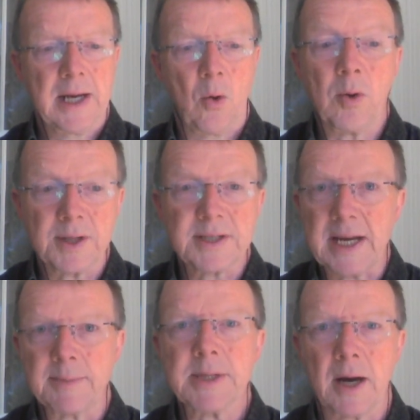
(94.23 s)
all at the
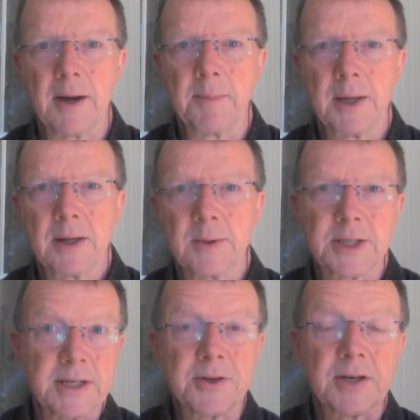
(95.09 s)
same time,
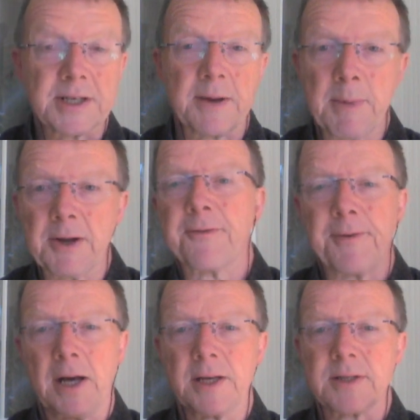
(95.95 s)
which is interesting, much
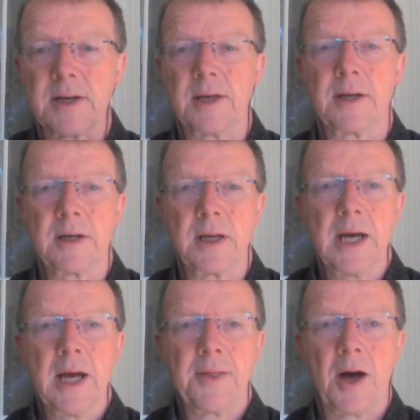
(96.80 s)
faster than
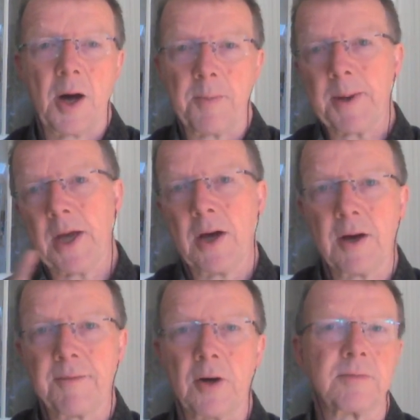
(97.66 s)
the hype
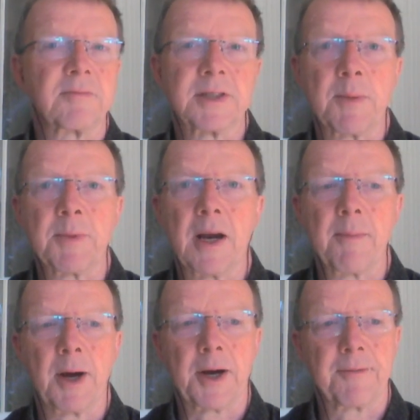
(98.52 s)
curve on something
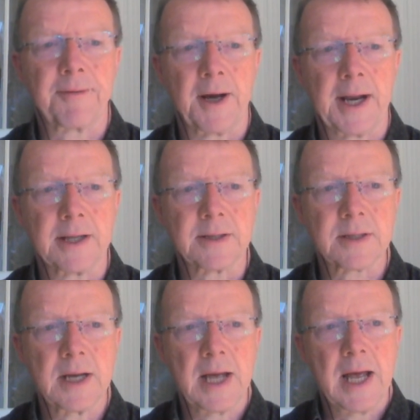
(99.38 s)
like
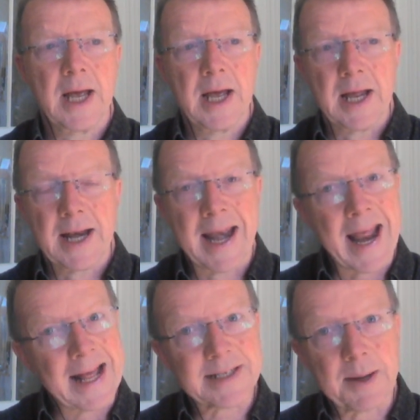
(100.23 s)
microfinance.
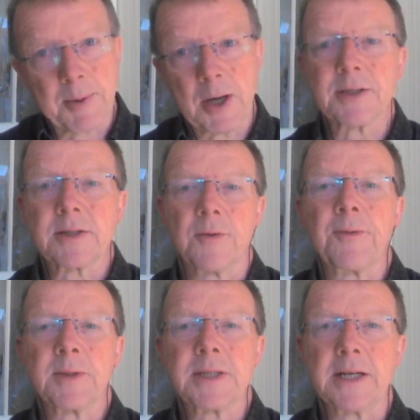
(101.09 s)
Nancy Birdsall
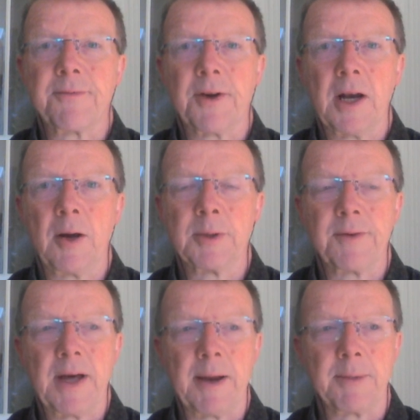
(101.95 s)
from the Center for Global
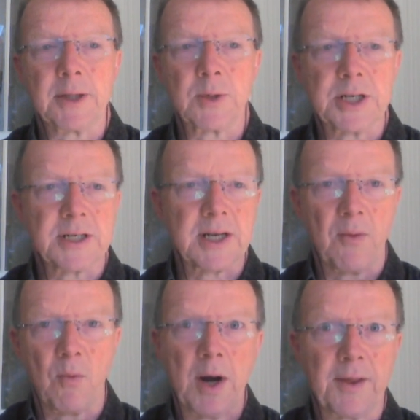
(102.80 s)
Development, which is
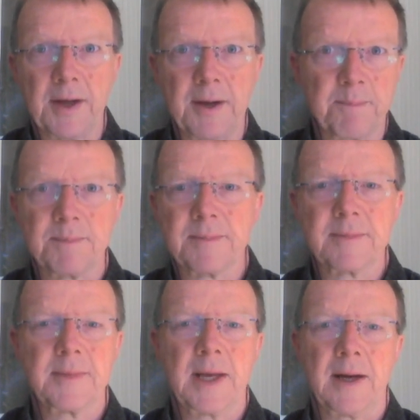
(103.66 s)
kind of one of the
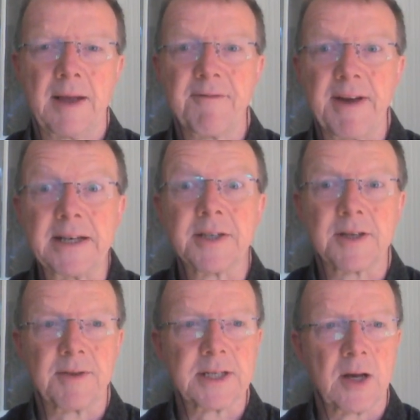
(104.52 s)

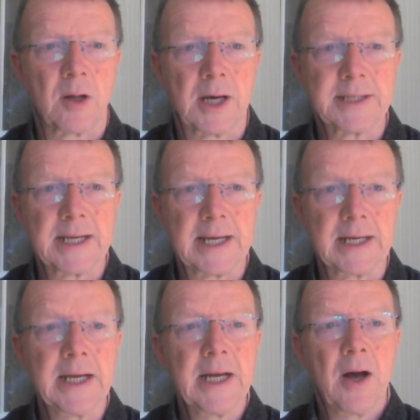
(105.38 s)
inventors of this whole
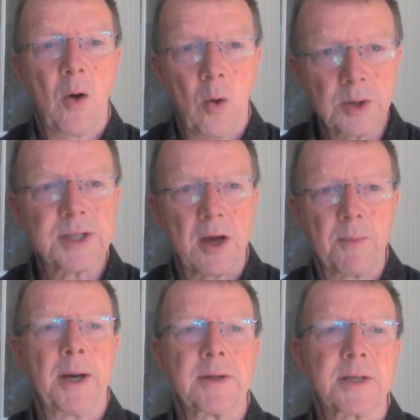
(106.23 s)
idea,
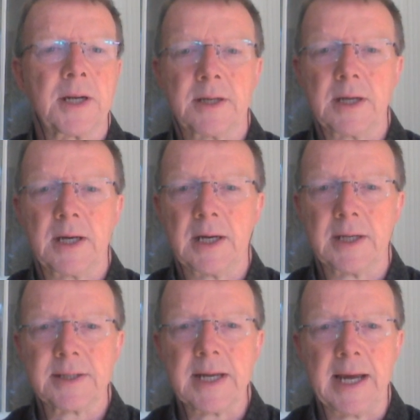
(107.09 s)
also posted
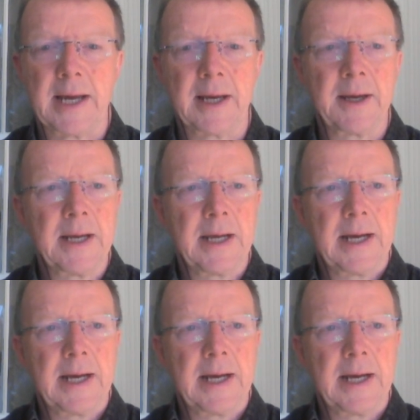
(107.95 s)
saying,